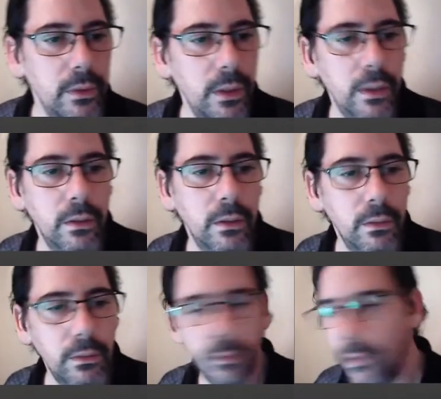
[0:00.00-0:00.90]

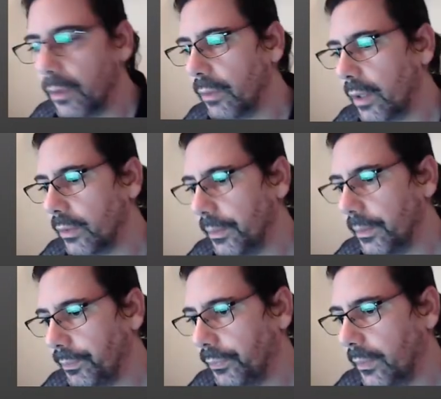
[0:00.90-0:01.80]
in the var directory.
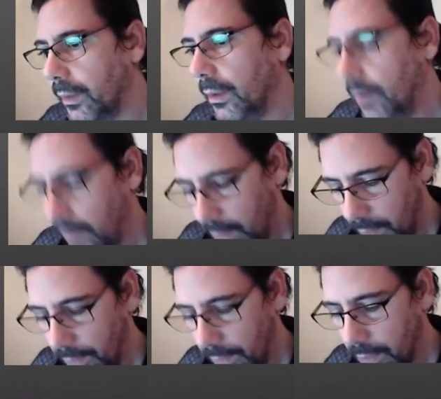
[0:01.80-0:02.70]

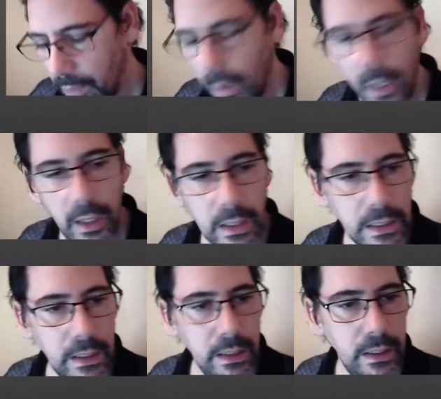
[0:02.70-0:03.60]
If I do a
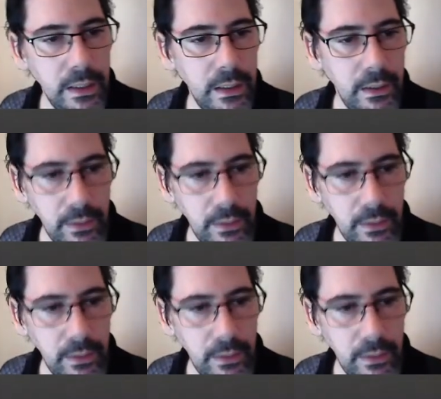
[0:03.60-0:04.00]
cd